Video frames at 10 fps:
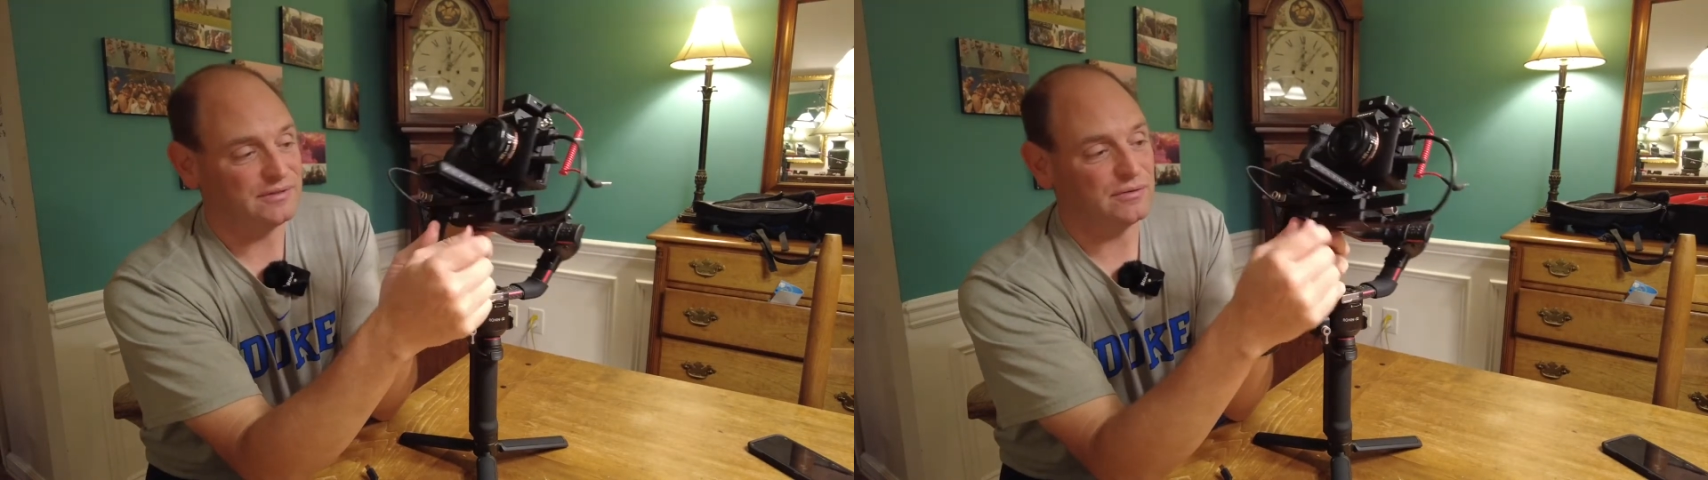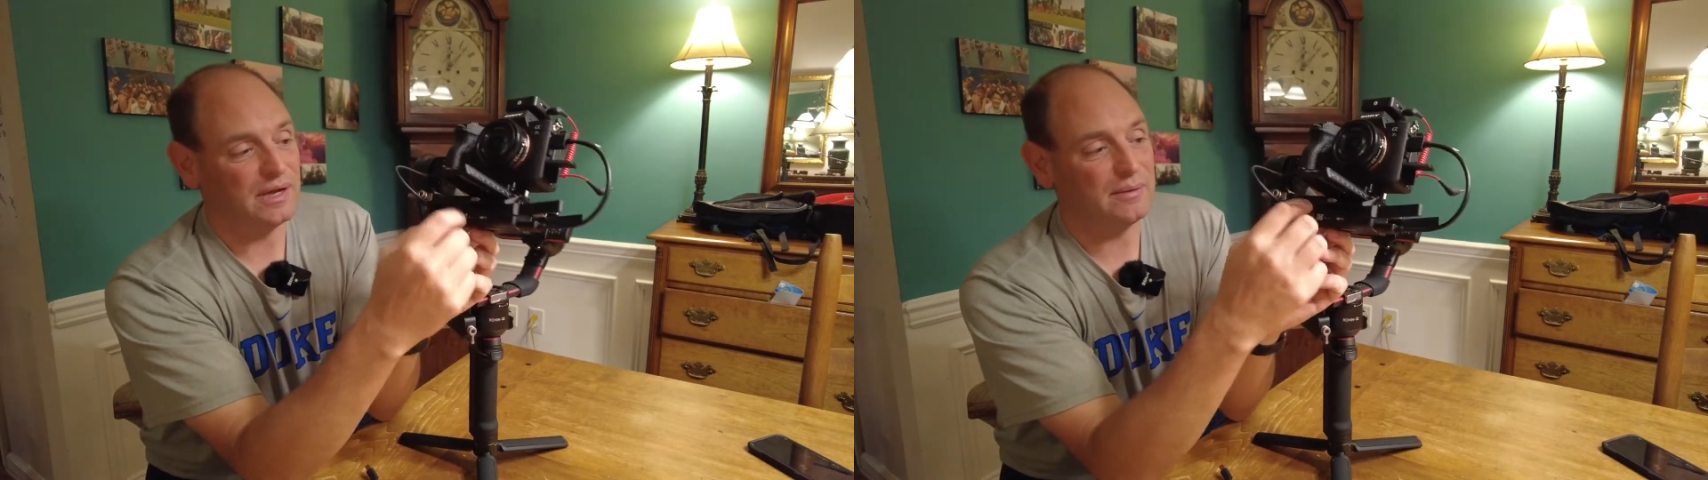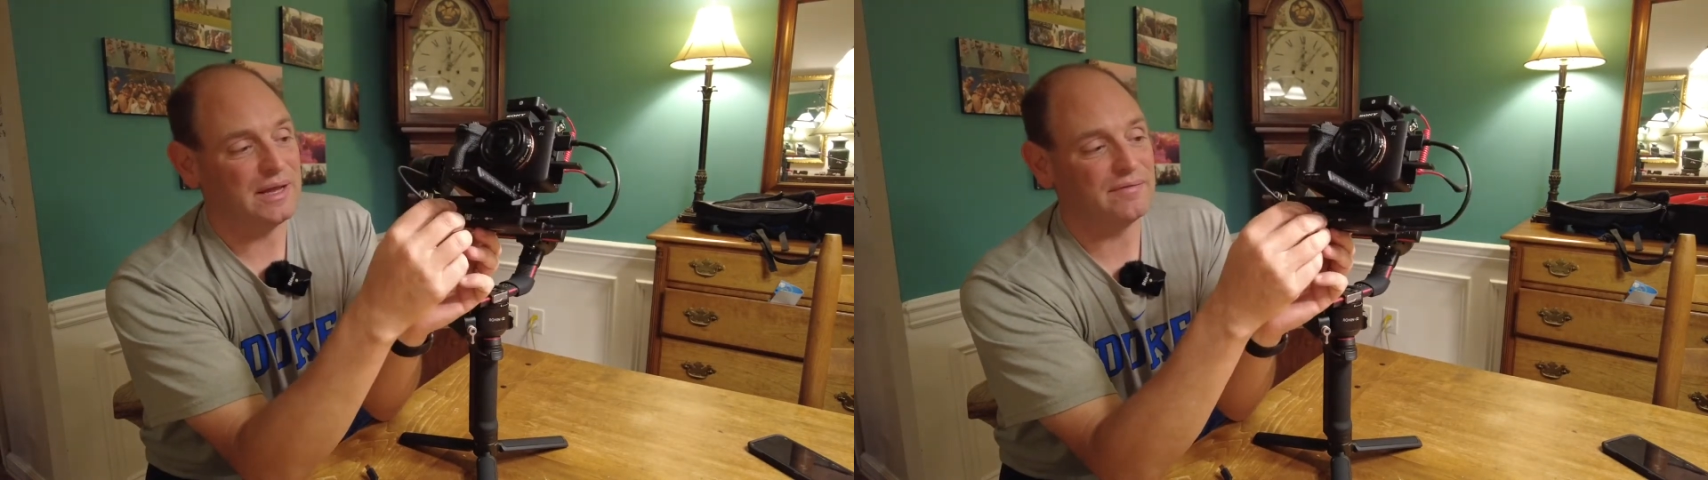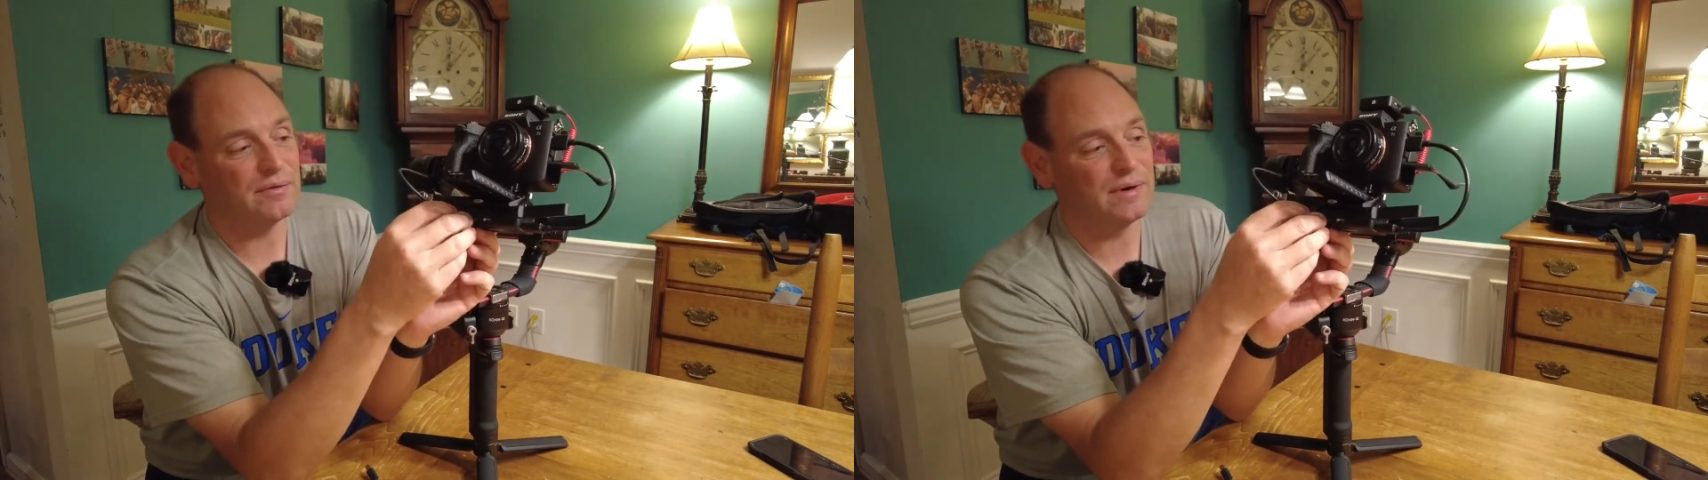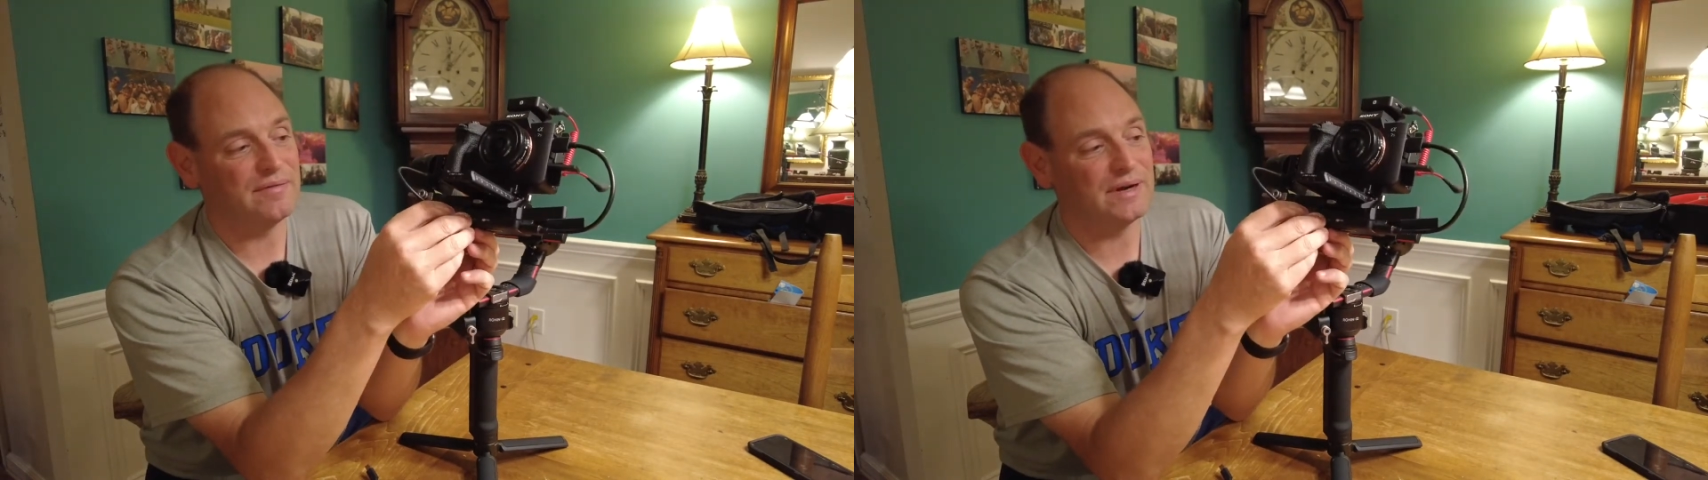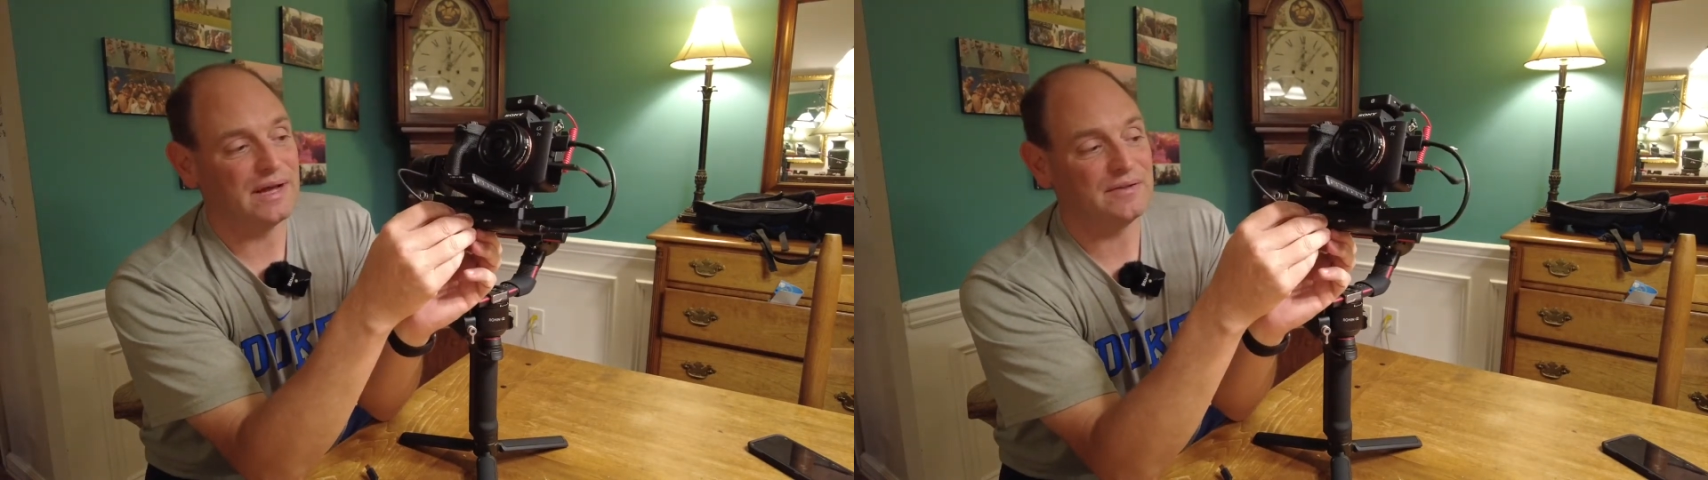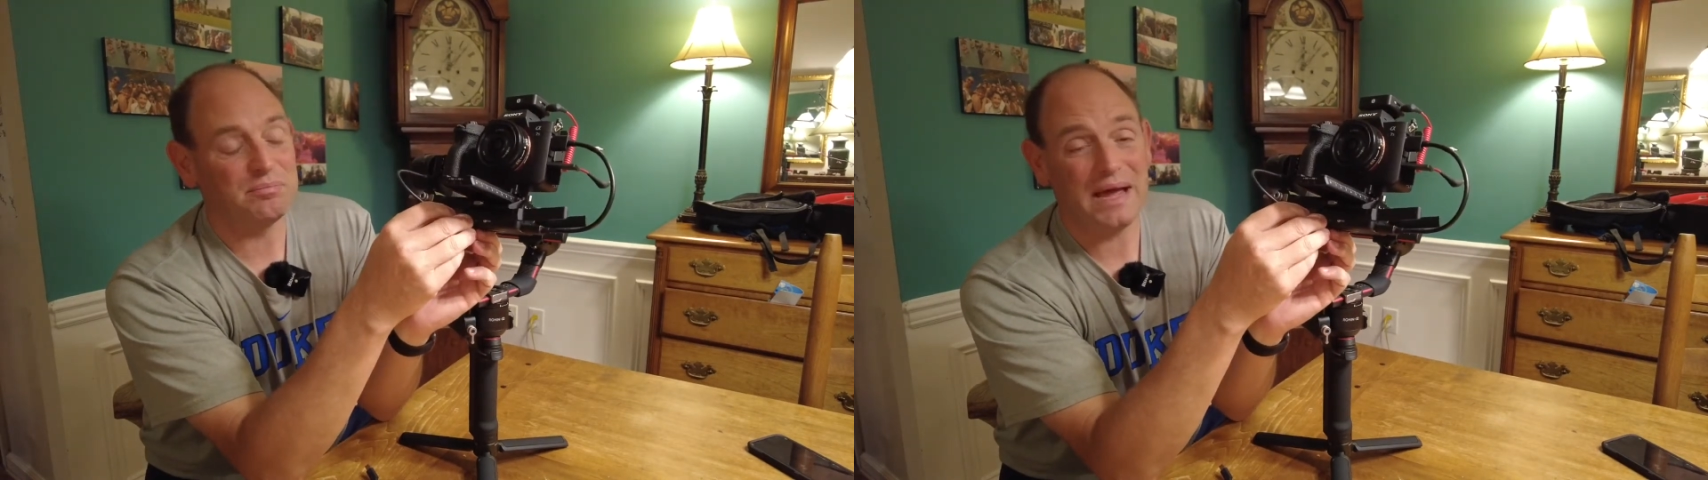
So now we have the RavenEye's